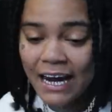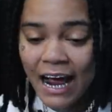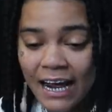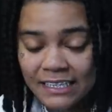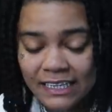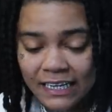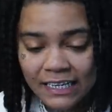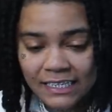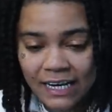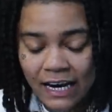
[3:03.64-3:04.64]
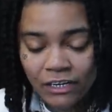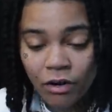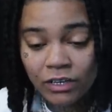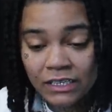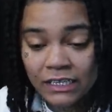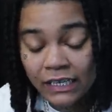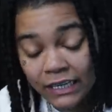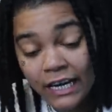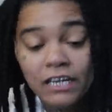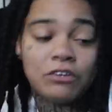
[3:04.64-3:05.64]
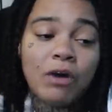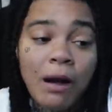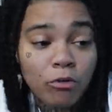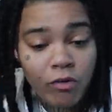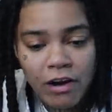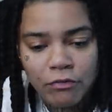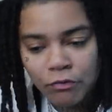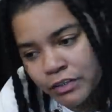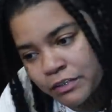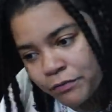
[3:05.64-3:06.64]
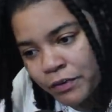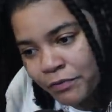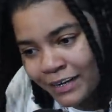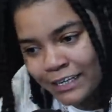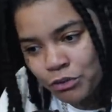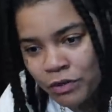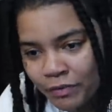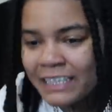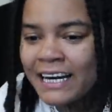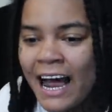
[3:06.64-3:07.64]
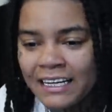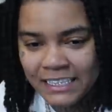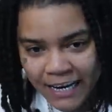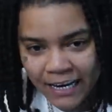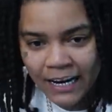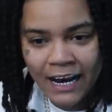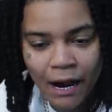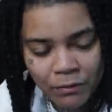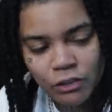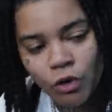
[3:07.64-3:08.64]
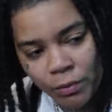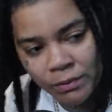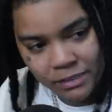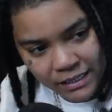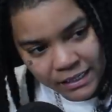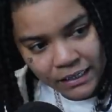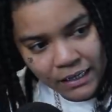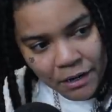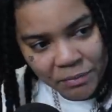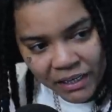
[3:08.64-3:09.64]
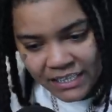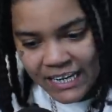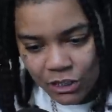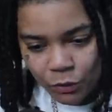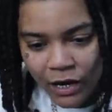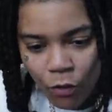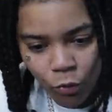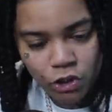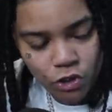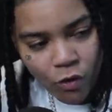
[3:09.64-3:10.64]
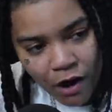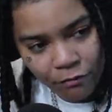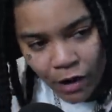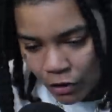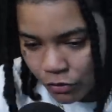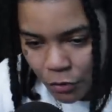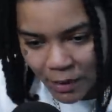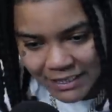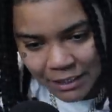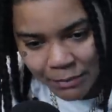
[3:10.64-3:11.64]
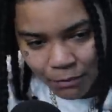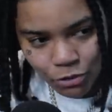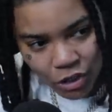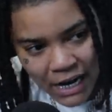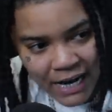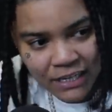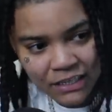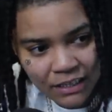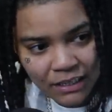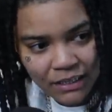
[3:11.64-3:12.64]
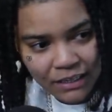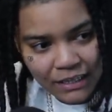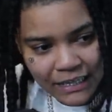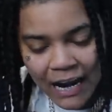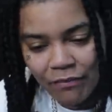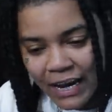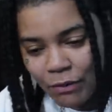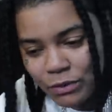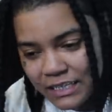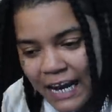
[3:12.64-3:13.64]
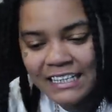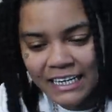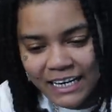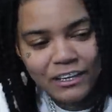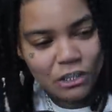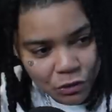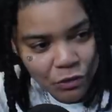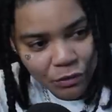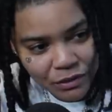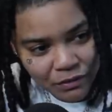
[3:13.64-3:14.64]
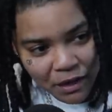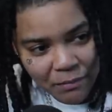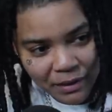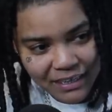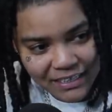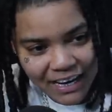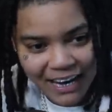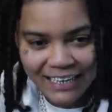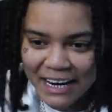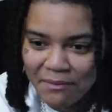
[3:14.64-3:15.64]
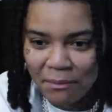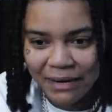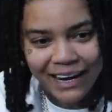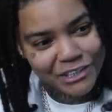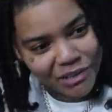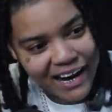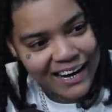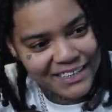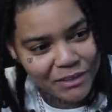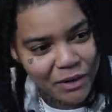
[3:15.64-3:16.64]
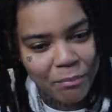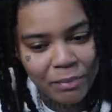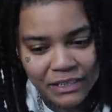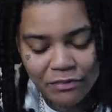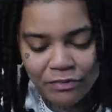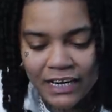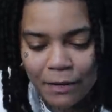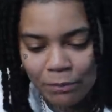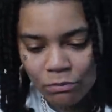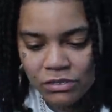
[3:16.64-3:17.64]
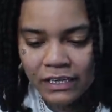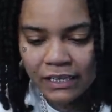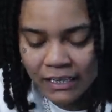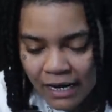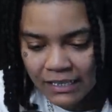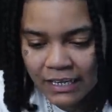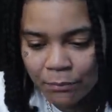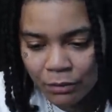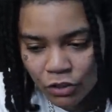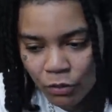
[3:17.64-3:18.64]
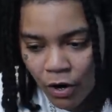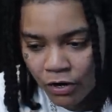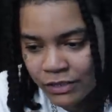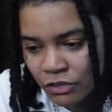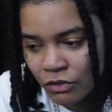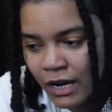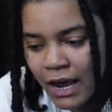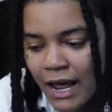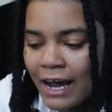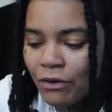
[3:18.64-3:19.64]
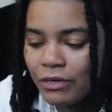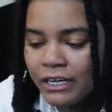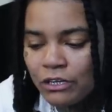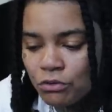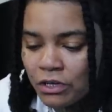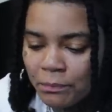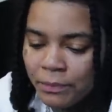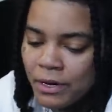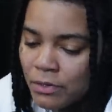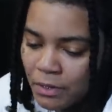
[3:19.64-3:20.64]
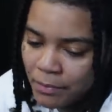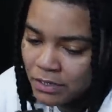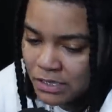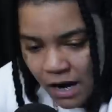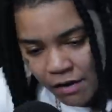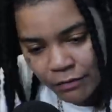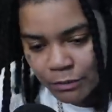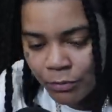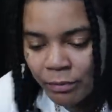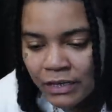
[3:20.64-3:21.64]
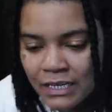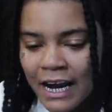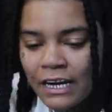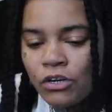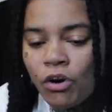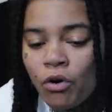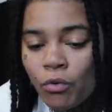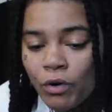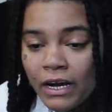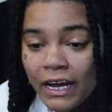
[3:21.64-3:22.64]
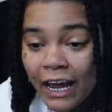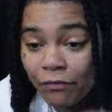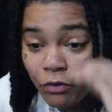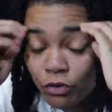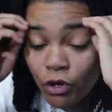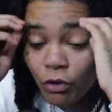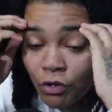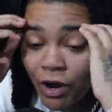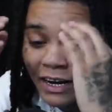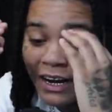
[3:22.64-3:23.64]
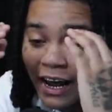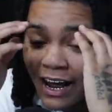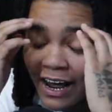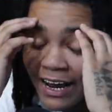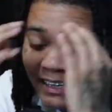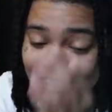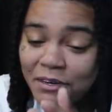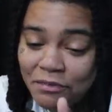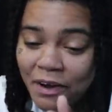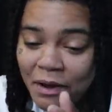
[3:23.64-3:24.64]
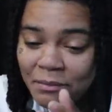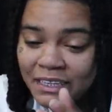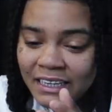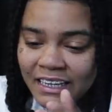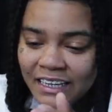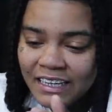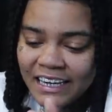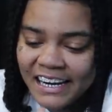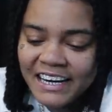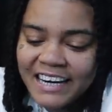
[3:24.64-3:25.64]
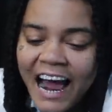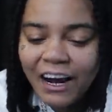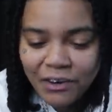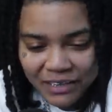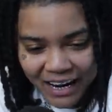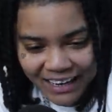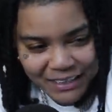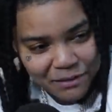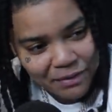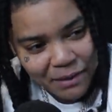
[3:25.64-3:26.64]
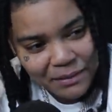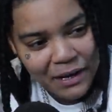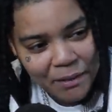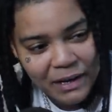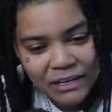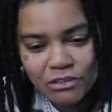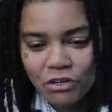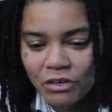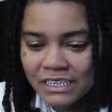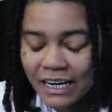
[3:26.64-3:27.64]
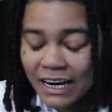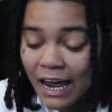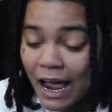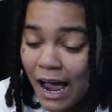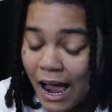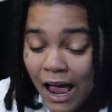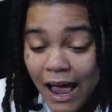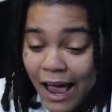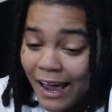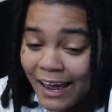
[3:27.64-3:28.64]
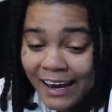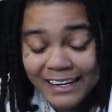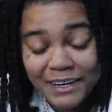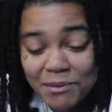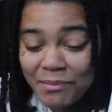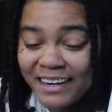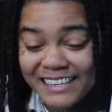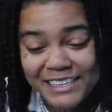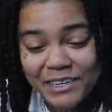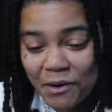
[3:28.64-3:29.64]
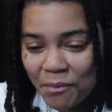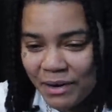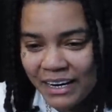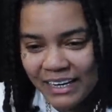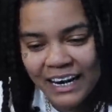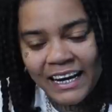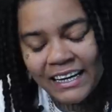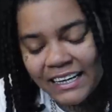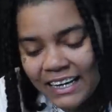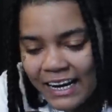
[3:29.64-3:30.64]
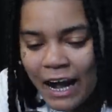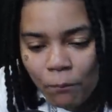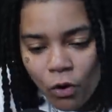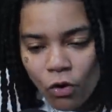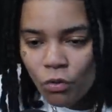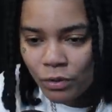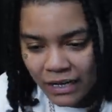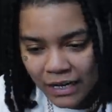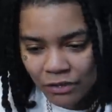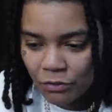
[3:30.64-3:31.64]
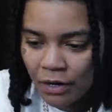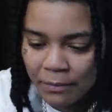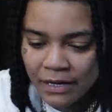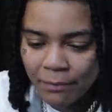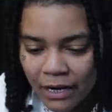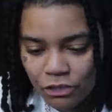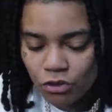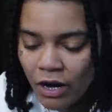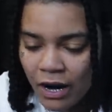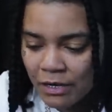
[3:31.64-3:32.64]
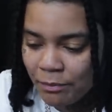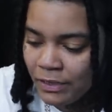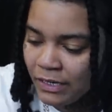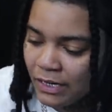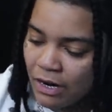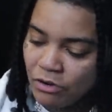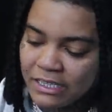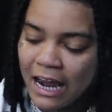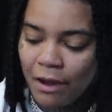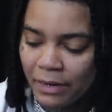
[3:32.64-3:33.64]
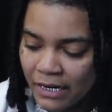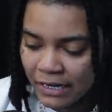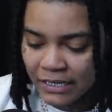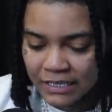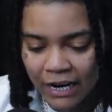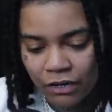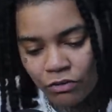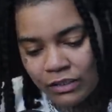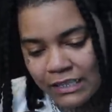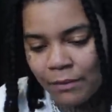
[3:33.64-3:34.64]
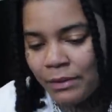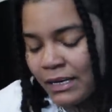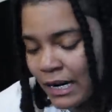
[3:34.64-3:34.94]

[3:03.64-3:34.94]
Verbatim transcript: and how I see it, it's like, yo, listen, thank you. I'm grateful to, for the fact that you have acknowledged that I'm a dope MC. Right. Because that's what I work so hard for. I don't need nobody telling me I'm trash. Yeah. Now if that was that's another story. You know what I mean? It's like, damn, I'm not trash. You yeah. know. But the fact that people still acknowledge that I'm a dope artist and all, I don't need you to compare me amongst others, bro. Because I know yeah. if you don't know how to identify me. That you're not gonna identify. You know what I mean? You're just gonna say, hey, Young M.A is dope, man. Yeah. And and I'm cool with that. You know what I mean? I'm not trying to be top here in this yeah. category, top here in